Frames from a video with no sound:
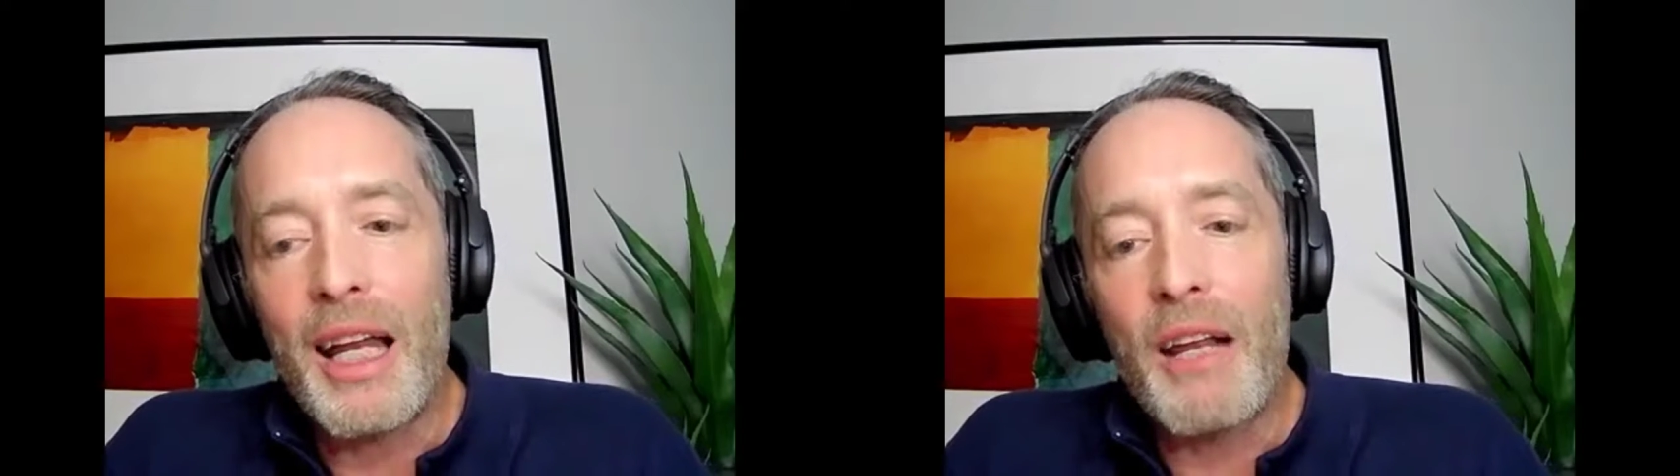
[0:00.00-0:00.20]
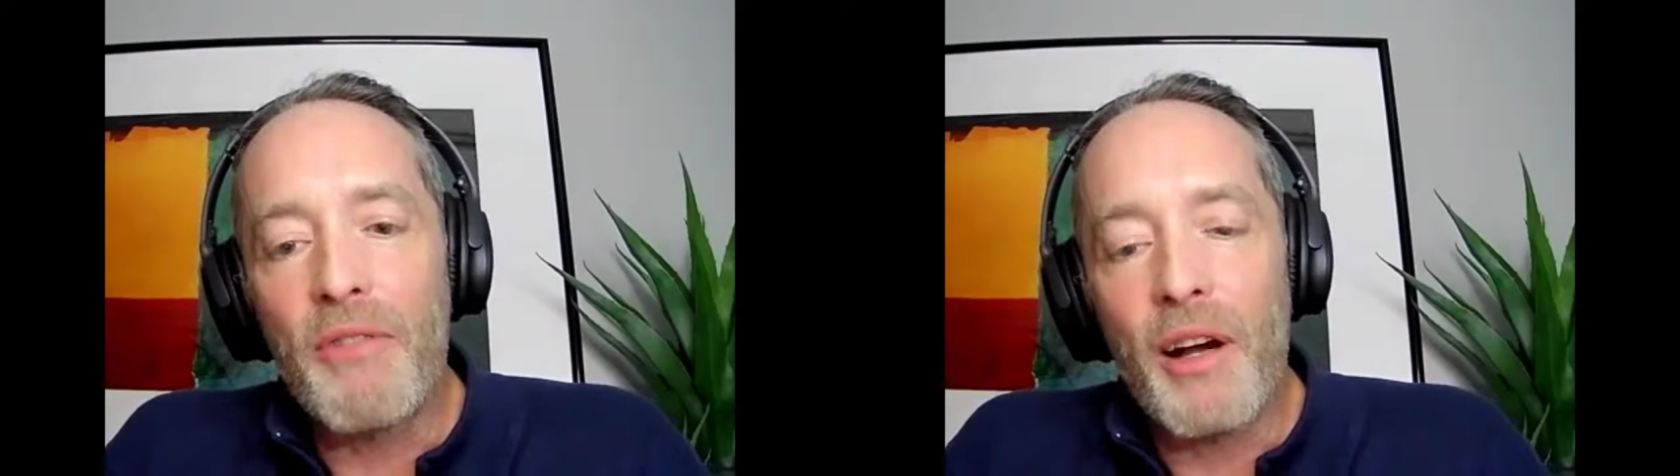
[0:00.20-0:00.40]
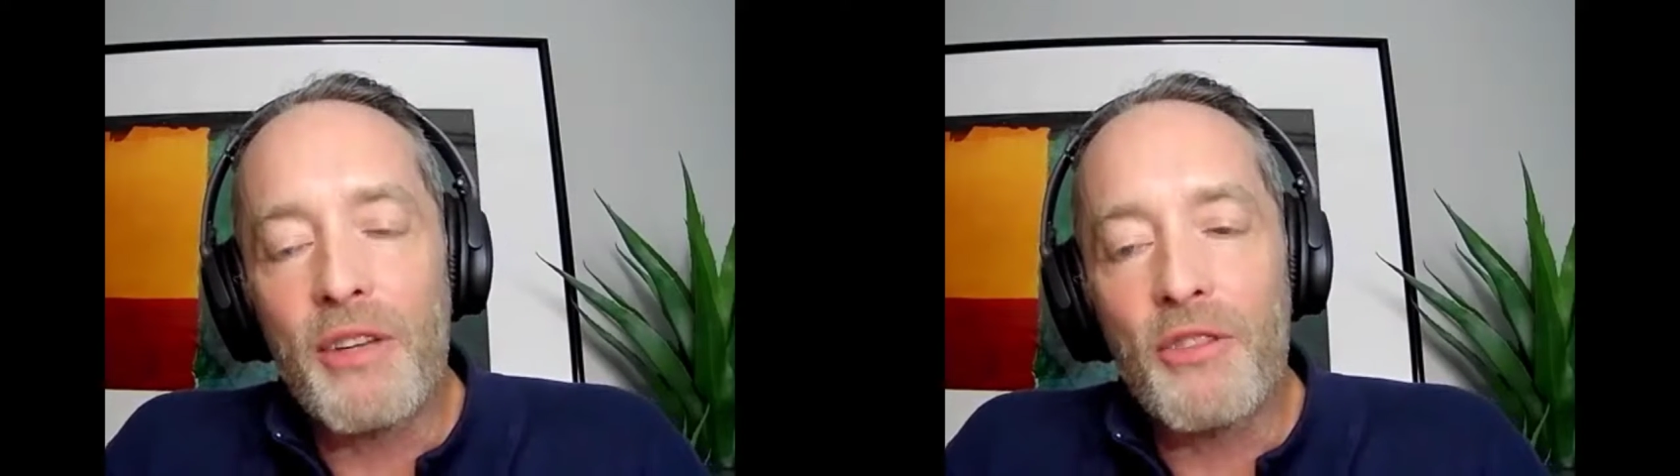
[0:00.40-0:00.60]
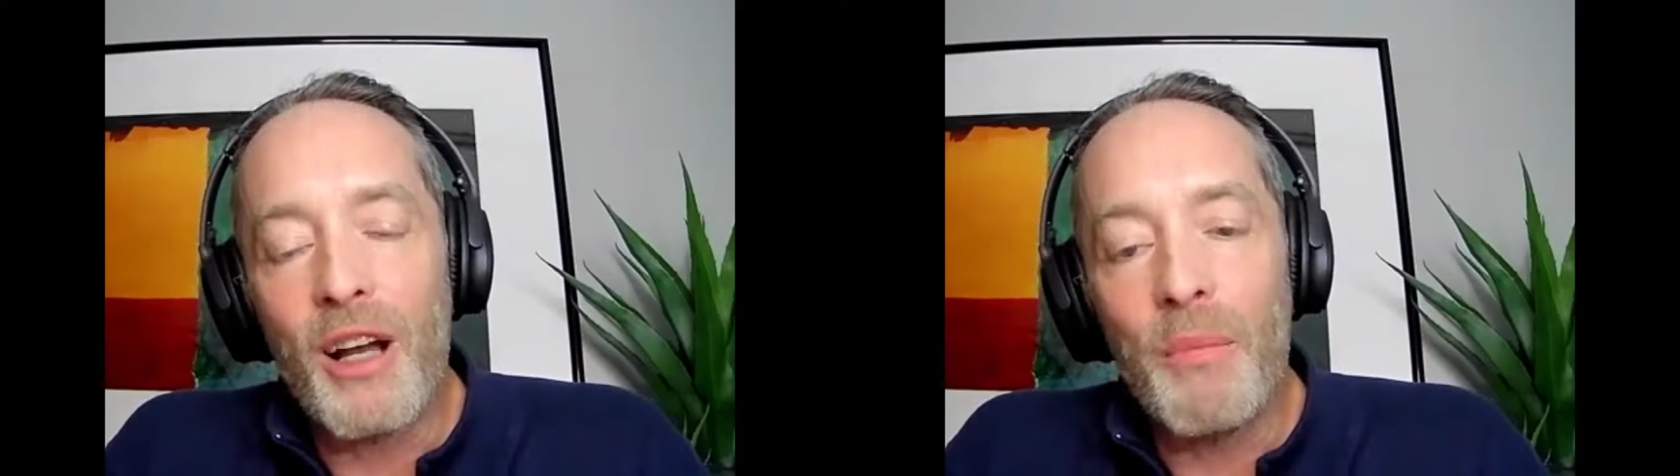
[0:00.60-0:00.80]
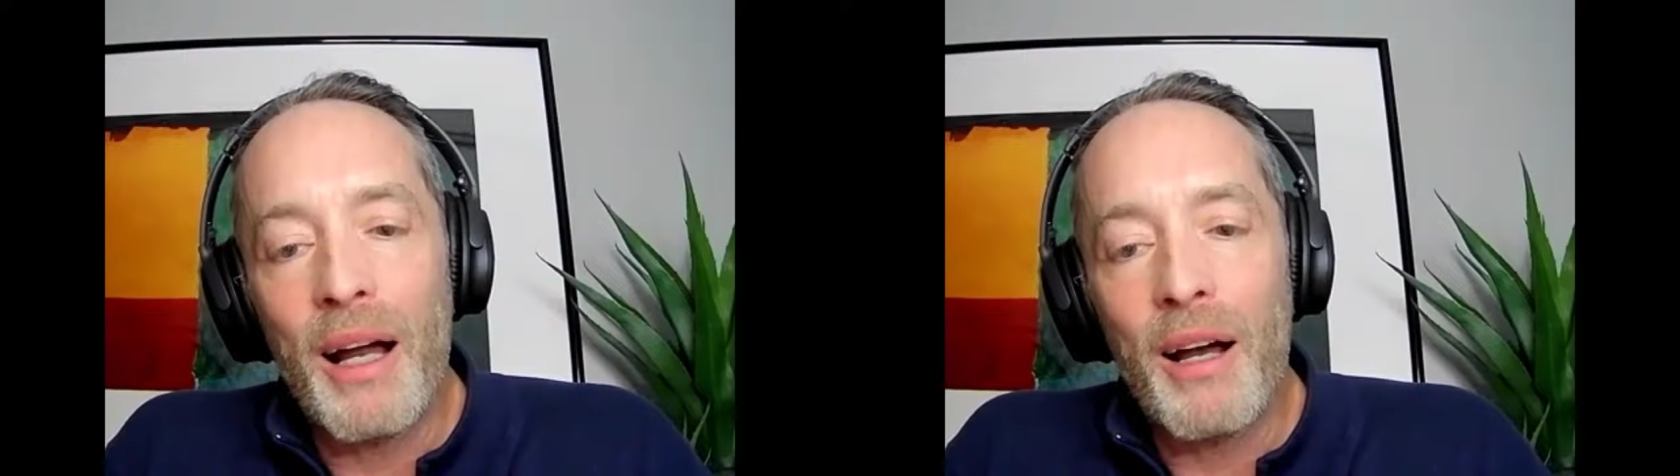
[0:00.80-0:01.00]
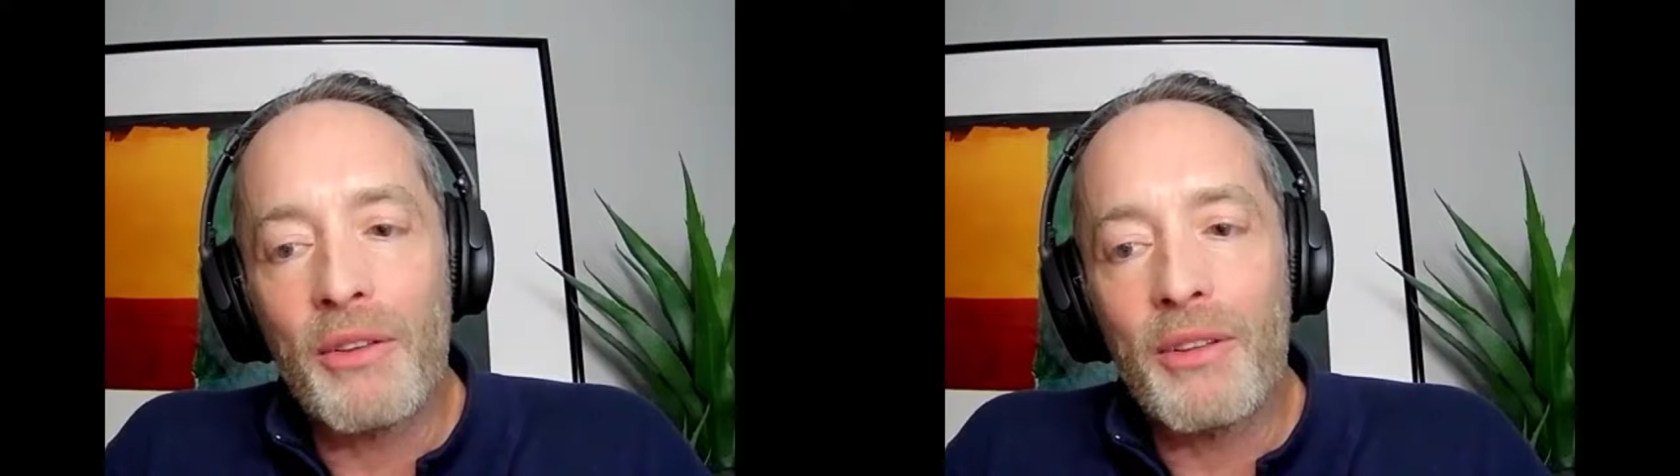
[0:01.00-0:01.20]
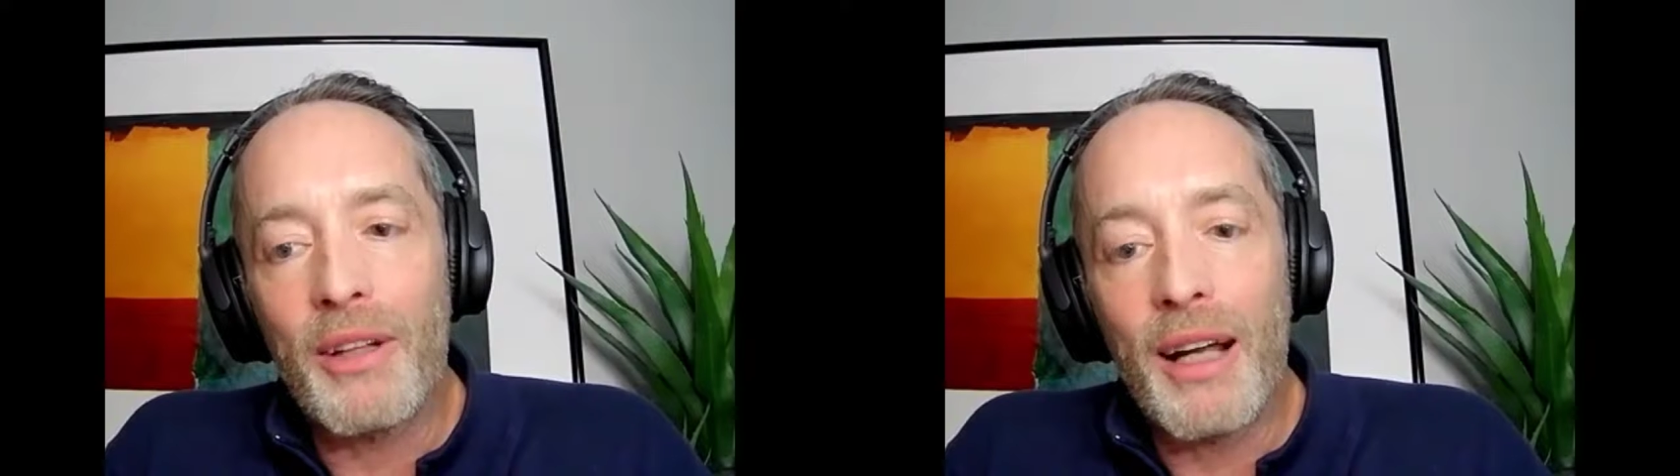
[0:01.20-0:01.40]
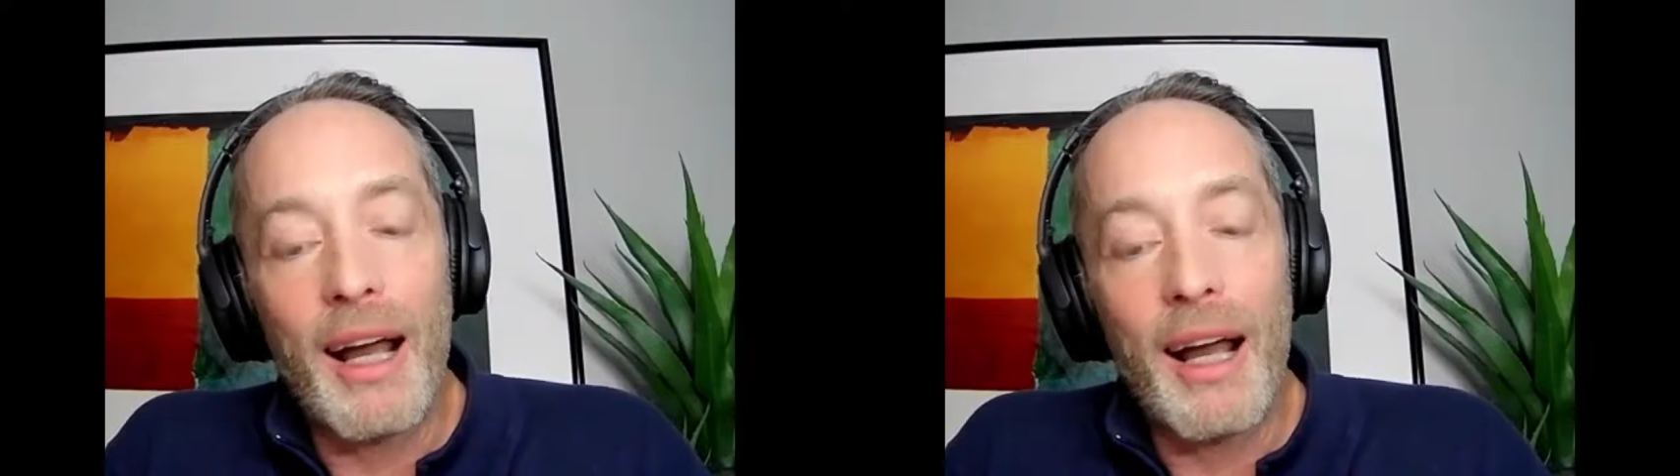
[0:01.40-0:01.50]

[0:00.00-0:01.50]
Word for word: any advice about